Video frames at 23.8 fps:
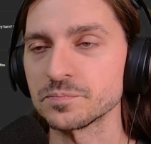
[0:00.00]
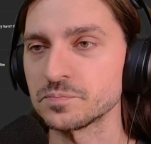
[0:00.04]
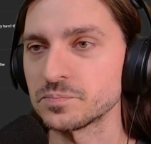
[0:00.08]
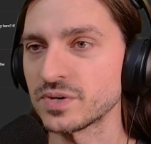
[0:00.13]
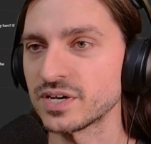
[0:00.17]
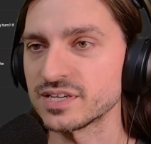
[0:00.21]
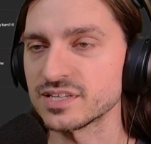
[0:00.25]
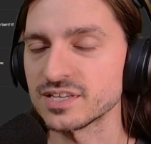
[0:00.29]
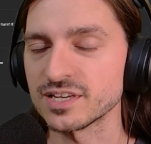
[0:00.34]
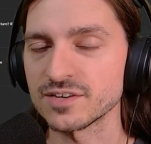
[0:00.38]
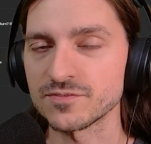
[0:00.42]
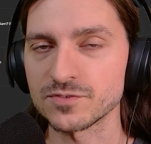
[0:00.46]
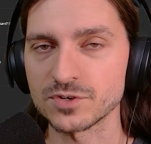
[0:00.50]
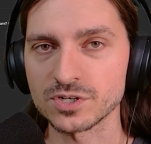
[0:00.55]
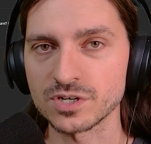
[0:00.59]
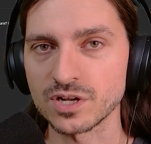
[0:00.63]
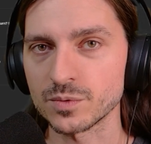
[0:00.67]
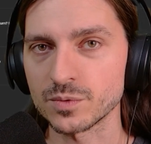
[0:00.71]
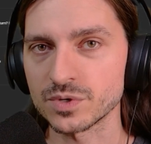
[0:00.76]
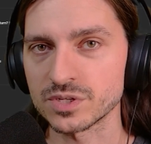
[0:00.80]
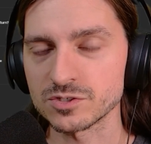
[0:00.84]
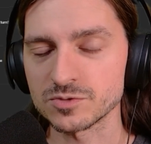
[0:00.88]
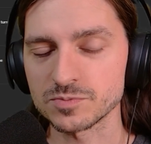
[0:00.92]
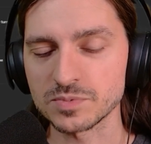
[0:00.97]
But if you're not
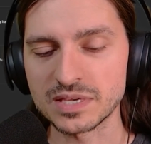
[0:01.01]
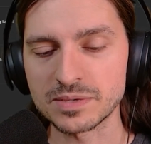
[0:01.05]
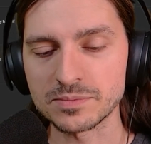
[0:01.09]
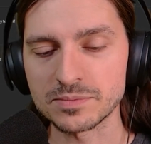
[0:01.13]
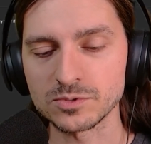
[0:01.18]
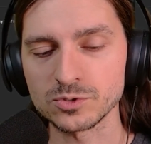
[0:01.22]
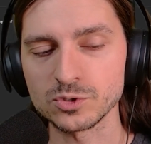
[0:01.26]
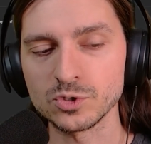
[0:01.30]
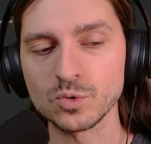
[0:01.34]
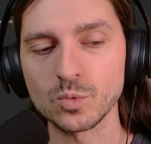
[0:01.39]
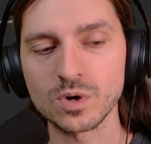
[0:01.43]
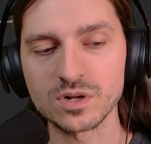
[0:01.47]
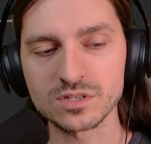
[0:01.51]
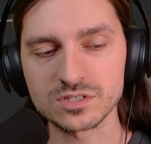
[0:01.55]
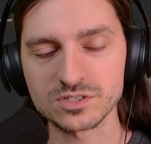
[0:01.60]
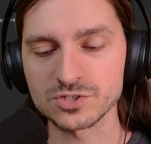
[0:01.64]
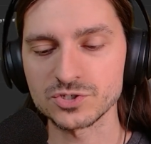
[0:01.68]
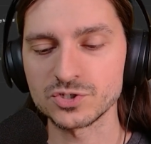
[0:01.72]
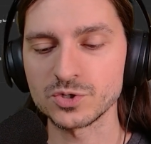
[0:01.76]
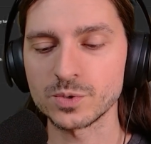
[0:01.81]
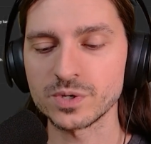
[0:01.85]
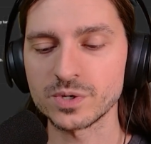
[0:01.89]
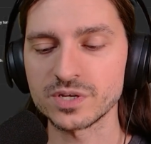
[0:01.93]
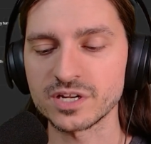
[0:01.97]
one of those people who wants to
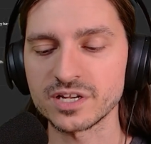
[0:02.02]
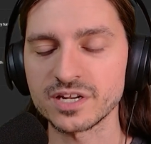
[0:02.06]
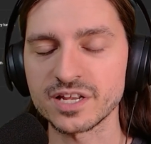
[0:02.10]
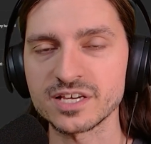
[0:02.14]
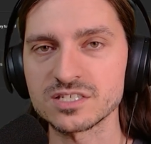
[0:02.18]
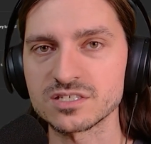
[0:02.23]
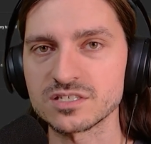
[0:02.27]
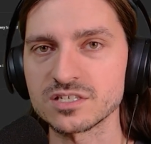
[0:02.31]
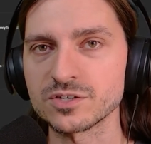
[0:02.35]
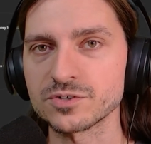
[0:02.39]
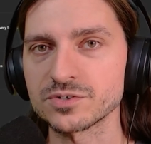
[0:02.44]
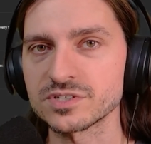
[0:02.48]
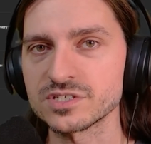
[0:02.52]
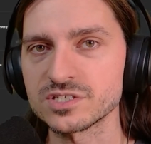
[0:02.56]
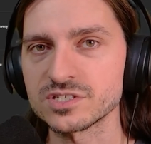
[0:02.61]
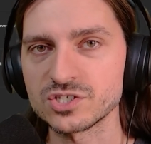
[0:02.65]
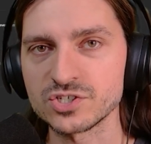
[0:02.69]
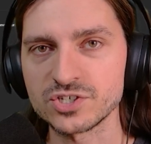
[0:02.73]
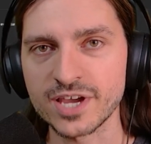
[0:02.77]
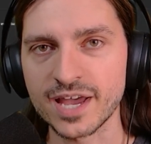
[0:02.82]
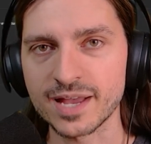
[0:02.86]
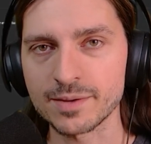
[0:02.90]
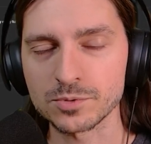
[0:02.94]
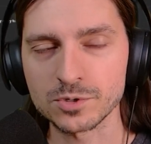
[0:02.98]
join an asynchronous
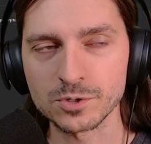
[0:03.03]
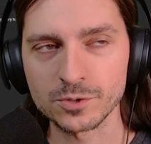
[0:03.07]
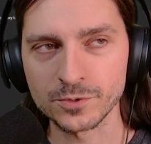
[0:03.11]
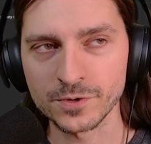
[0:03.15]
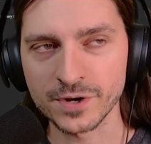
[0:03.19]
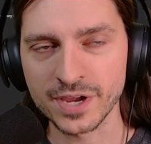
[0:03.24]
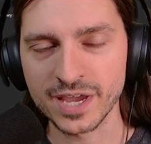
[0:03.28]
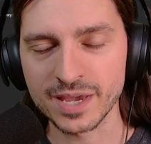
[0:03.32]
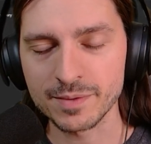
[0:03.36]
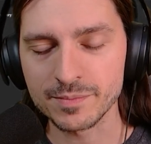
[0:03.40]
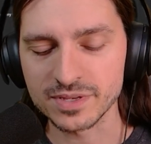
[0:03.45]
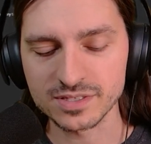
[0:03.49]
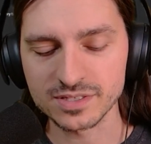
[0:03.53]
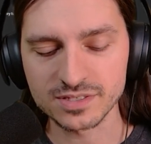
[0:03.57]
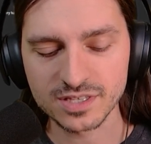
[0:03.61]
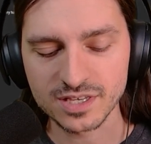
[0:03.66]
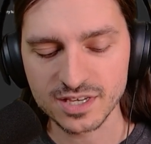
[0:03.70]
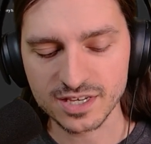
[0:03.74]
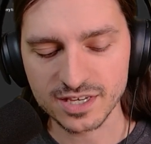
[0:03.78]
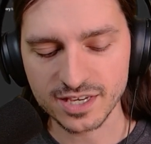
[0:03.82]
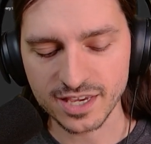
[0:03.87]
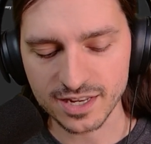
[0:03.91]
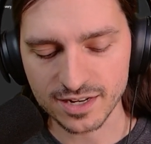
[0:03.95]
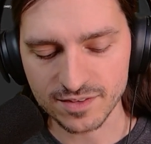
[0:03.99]
chat program and
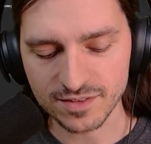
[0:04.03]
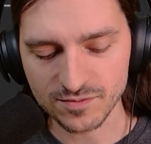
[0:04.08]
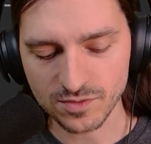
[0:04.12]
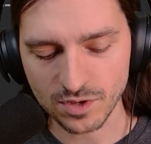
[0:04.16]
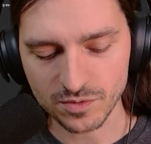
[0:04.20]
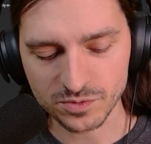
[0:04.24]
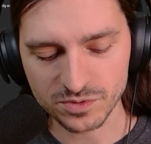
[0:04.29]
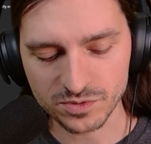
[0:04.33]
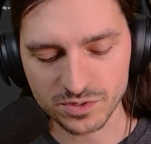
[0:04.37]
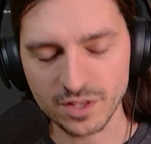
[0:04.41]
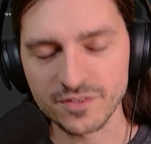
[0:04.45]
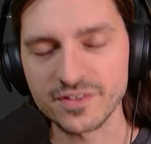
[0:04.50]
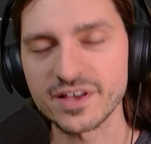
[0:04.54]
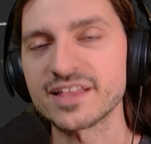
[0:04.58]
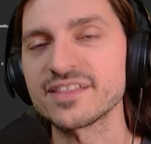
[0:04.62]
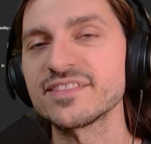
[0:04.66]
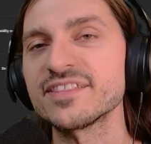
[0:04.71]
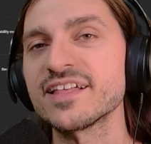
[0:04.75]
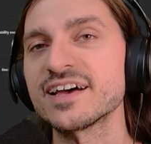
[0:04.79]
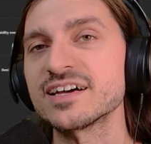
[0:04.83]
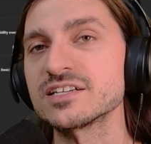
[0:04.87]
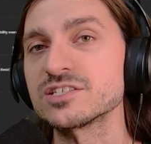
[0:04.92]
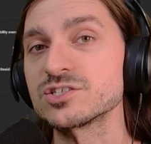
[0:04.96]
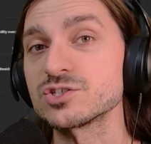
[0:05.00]
get involved with all that,
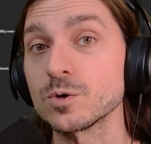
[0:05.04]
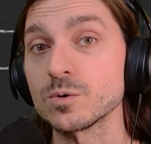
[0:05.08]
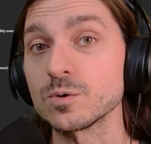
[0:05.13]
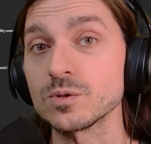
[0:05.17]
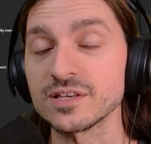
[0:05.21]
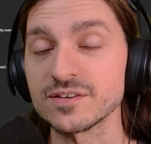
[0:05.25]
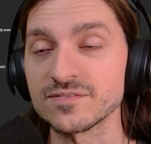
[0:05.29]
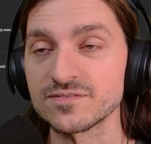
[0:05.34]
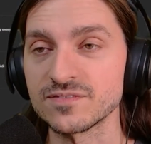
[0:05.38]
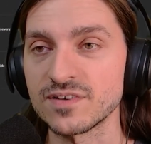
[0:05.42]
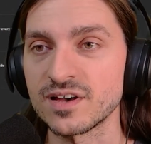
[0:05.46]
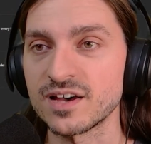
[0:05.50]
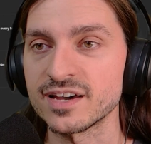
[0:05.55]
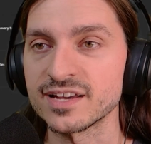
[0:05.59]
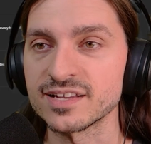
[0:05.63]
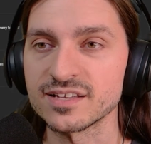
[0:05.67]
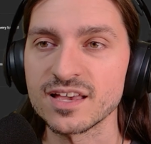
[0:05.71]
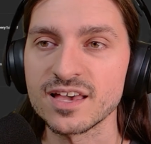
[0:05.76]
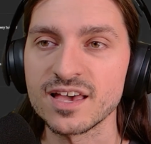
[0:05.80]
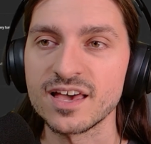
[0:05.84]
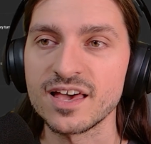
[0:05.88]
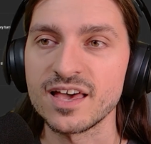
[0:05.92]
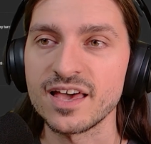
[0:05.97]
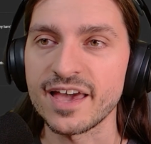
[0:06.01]
that is totally fine
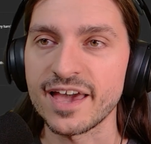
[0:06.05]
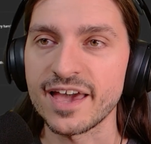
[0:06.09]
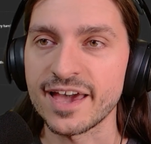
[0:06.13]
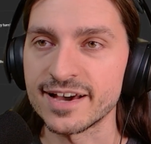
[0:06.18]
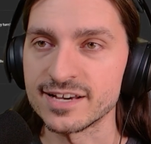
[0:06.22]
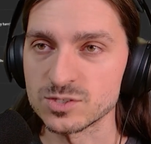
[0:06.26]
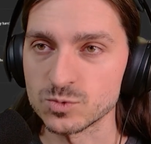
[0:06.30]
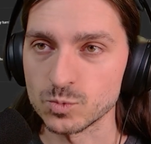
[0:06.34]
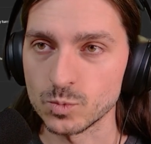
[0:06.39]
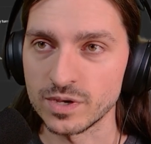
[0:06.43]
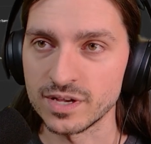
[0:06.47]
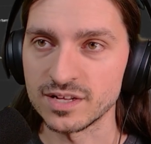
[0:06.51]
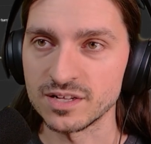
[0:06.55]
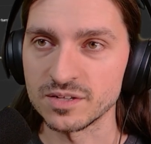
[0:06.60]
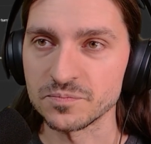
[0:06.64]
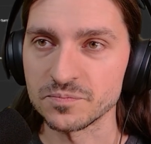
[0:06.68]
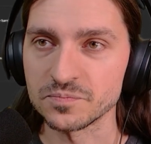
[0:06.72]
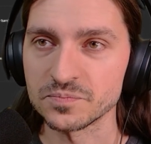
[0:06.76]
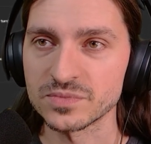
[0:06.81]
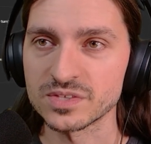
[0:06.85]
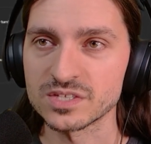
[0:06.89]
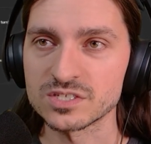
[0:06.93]
as well.